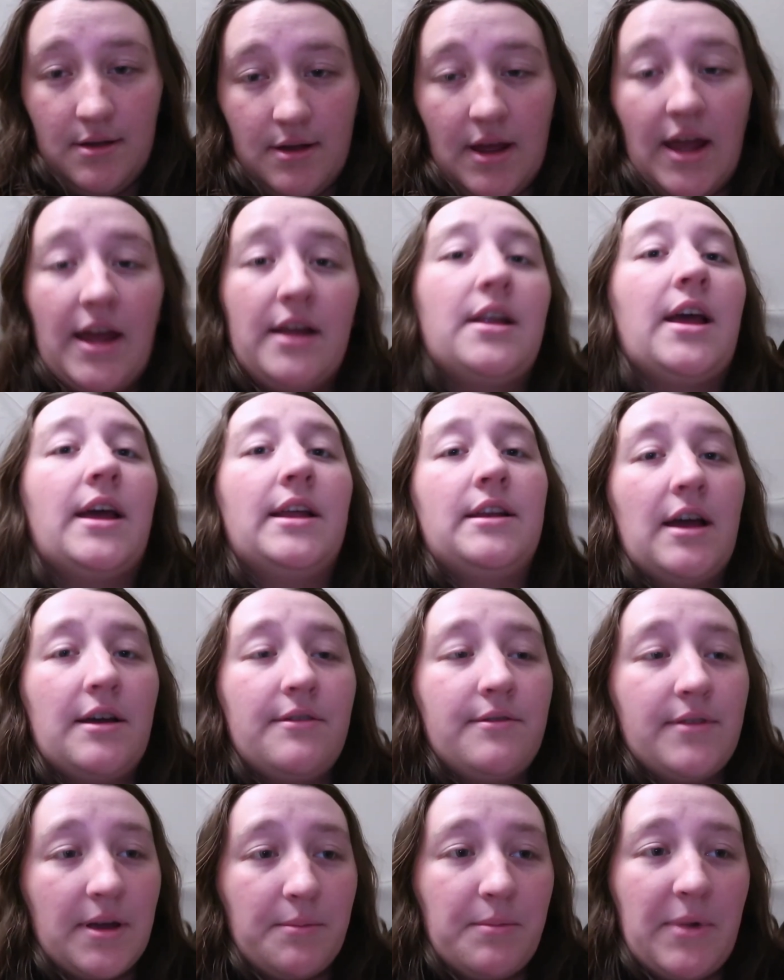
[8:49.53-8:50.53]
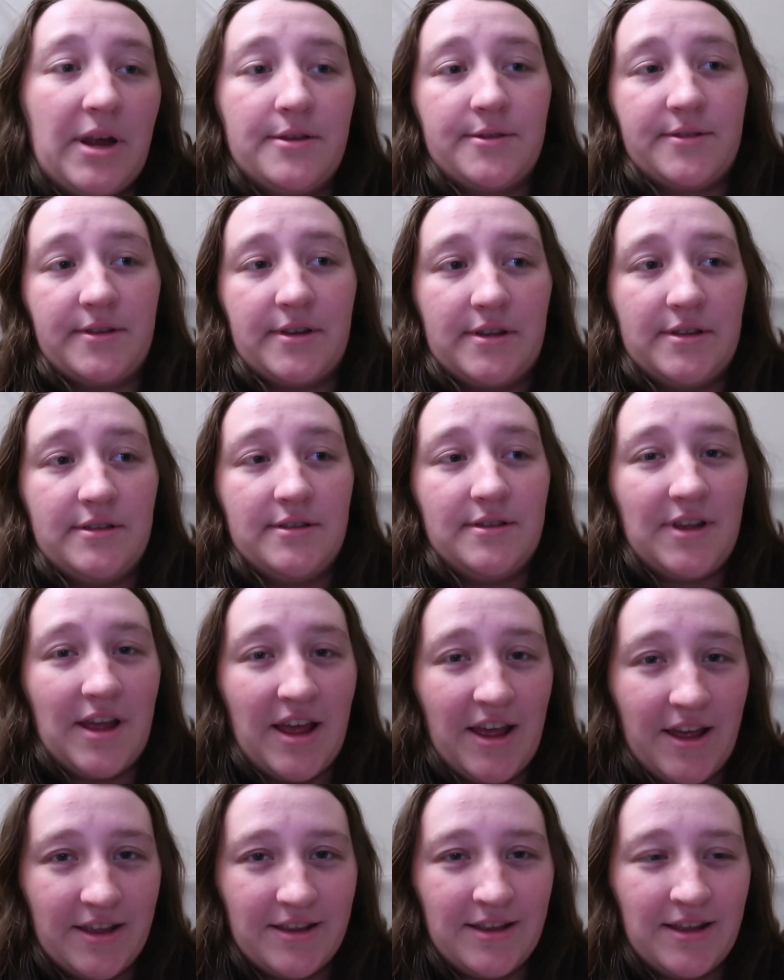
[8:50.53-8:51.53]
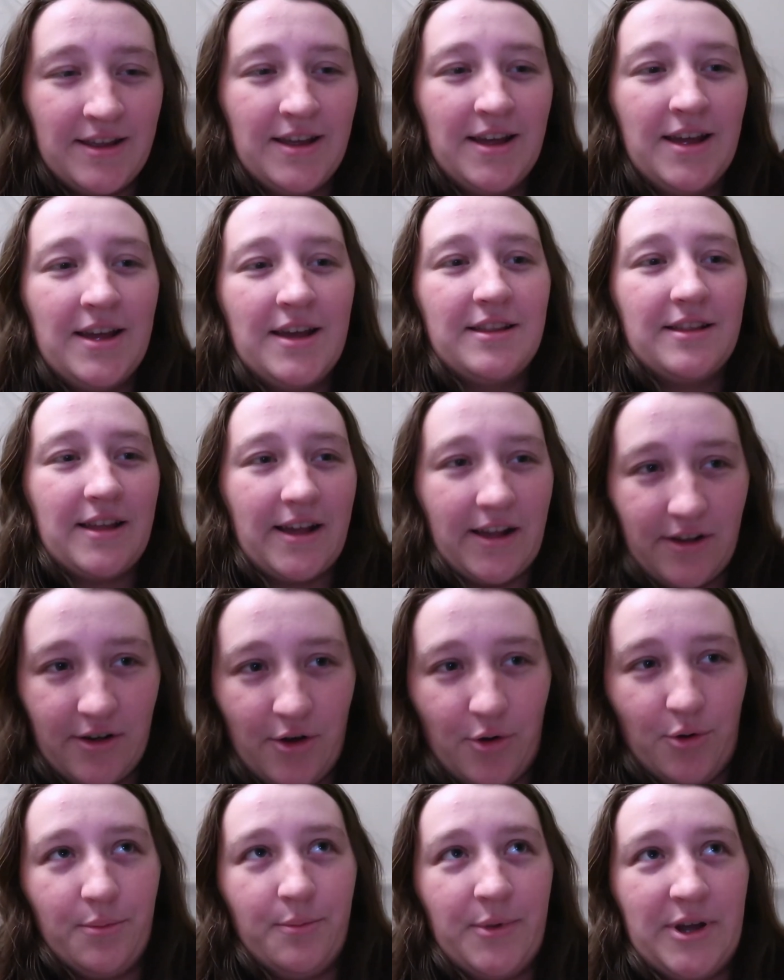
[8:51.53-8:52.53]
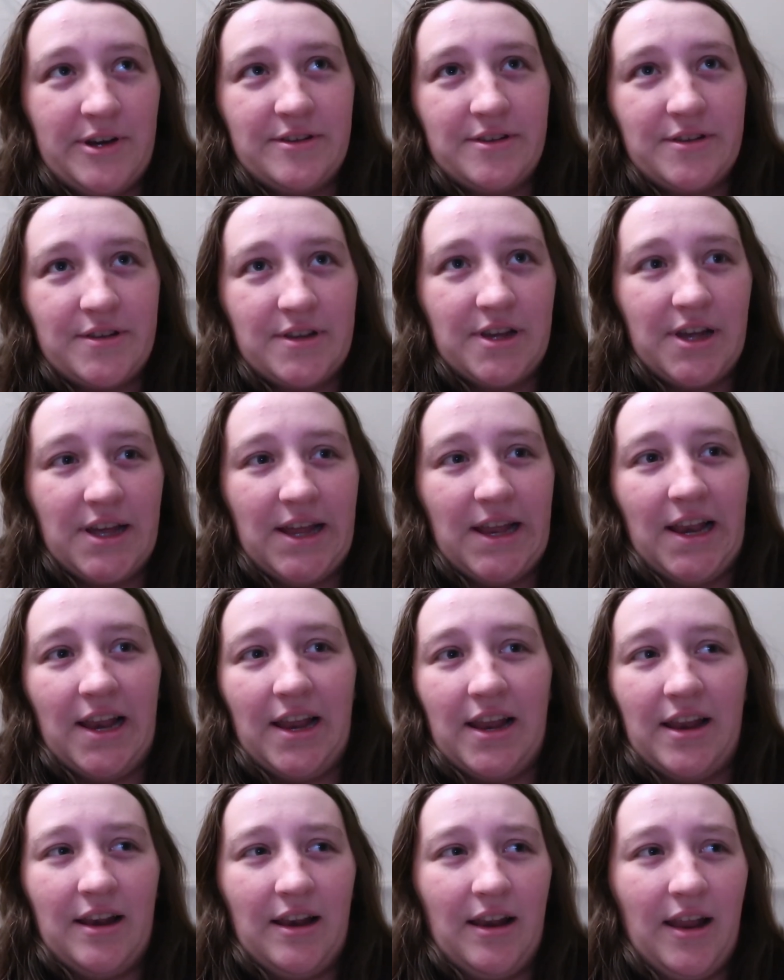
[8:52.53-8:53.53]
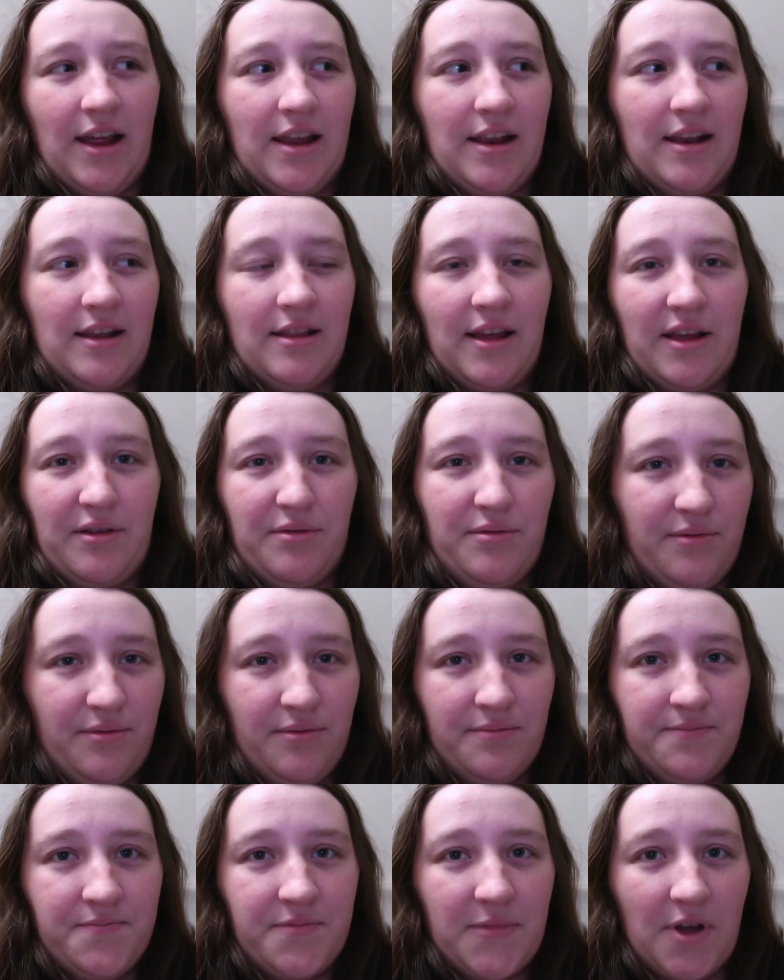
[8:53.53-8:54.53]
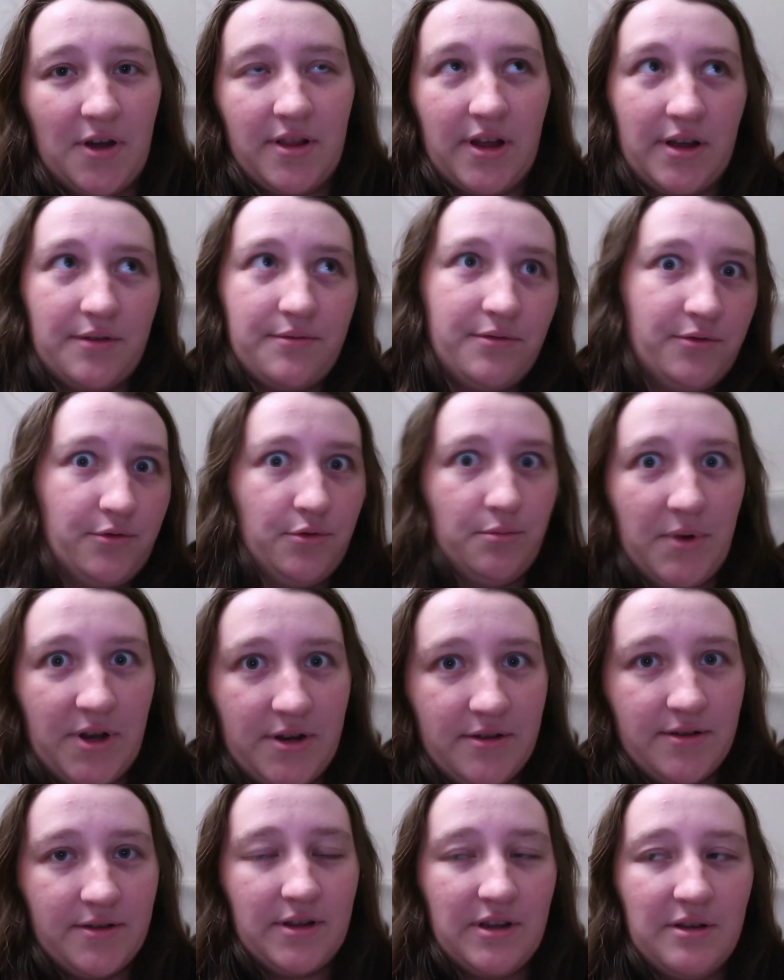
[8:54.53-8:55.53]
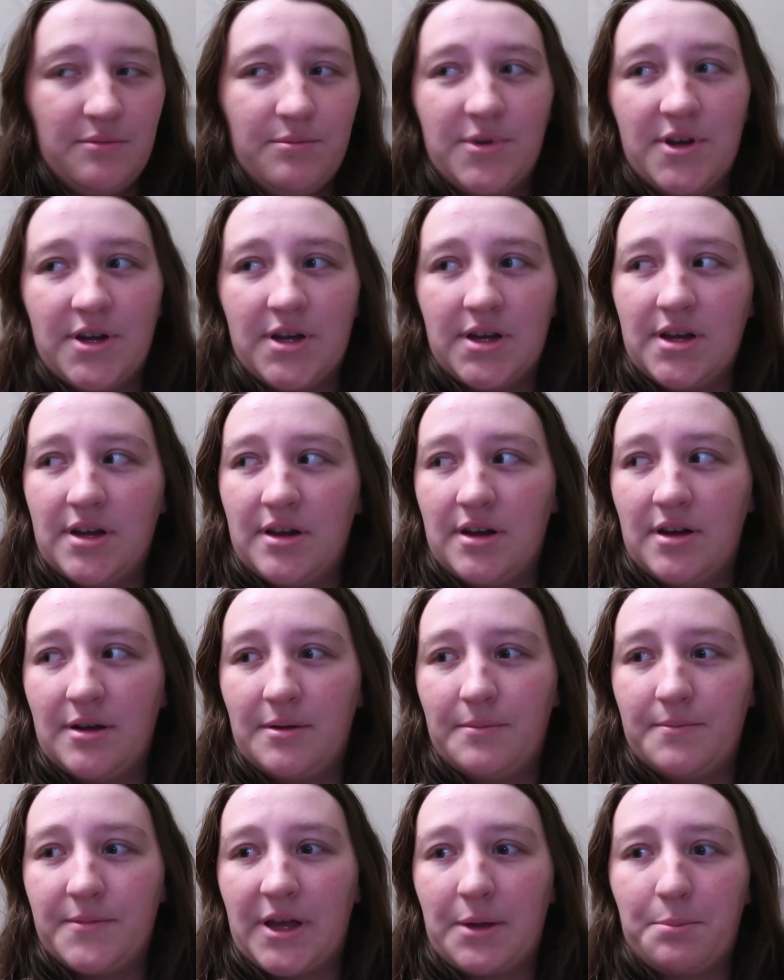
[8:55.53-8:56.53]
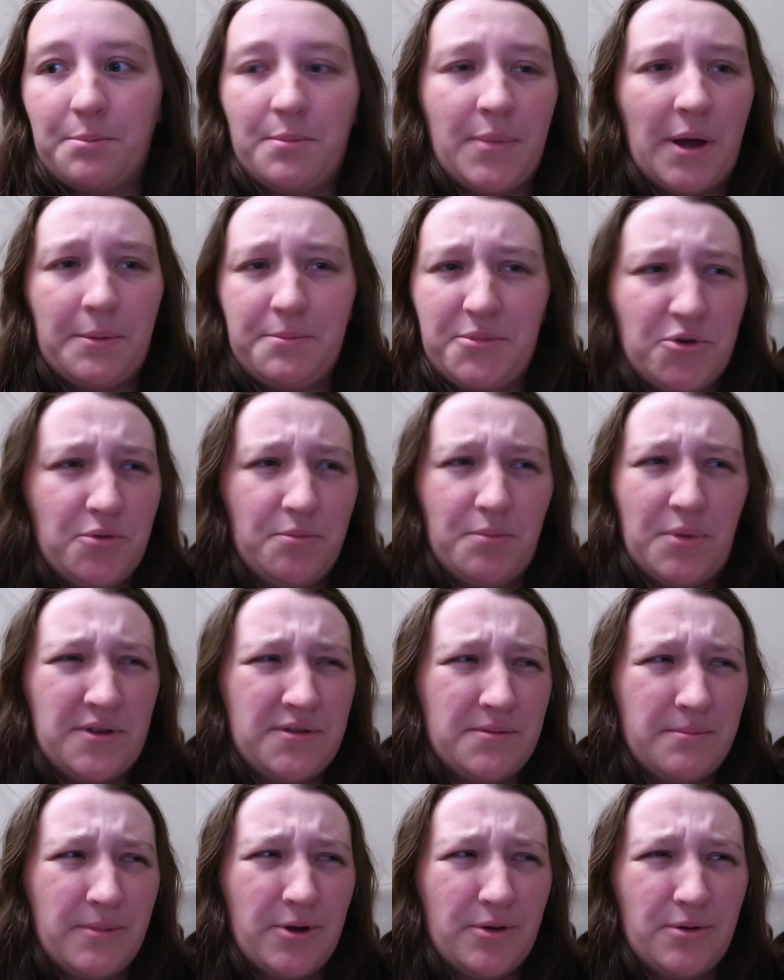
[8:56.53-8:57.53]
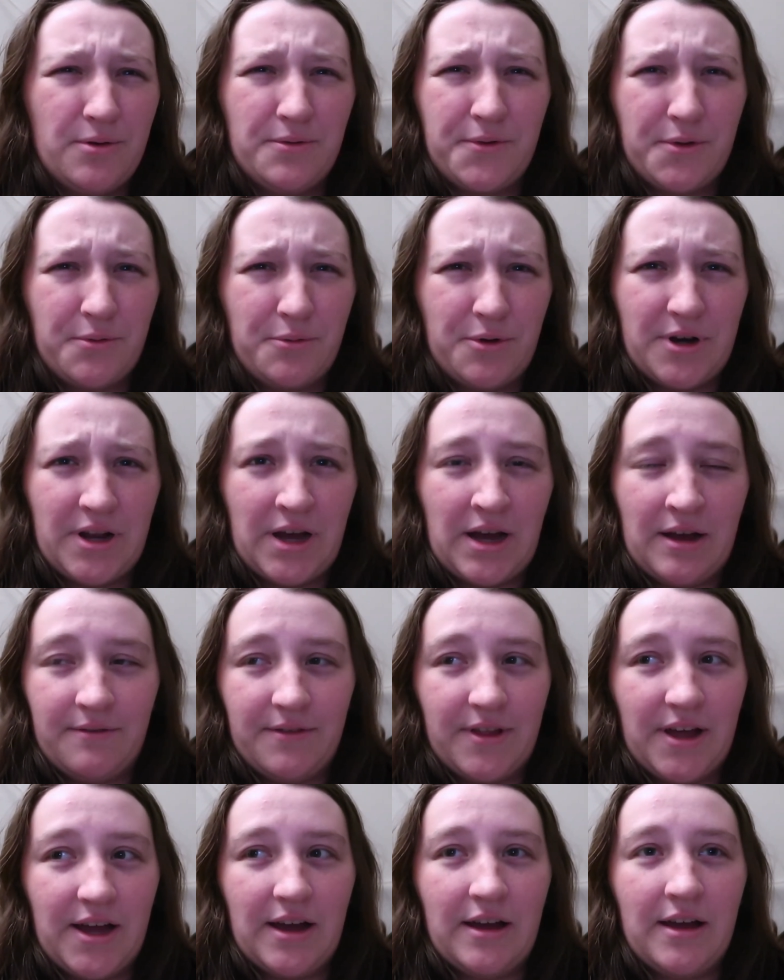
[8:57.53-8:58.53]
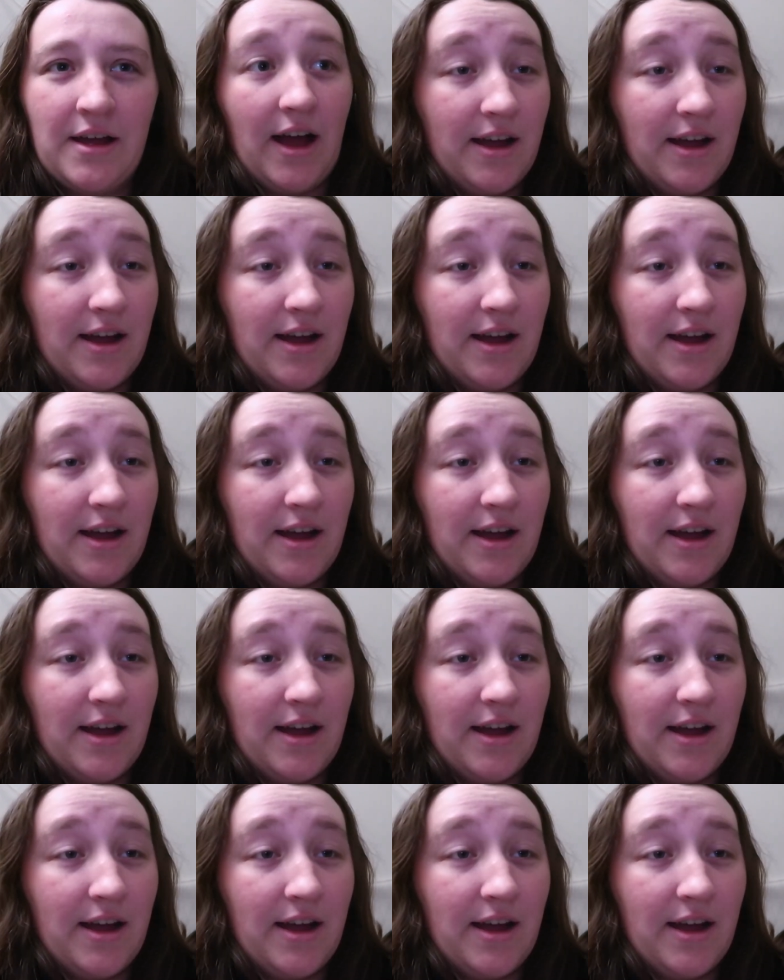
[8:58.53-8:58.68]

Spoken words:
And have like medicine, like cold medicine and like, not like flu medicine, but like Pepto-Bismol if you want to have that.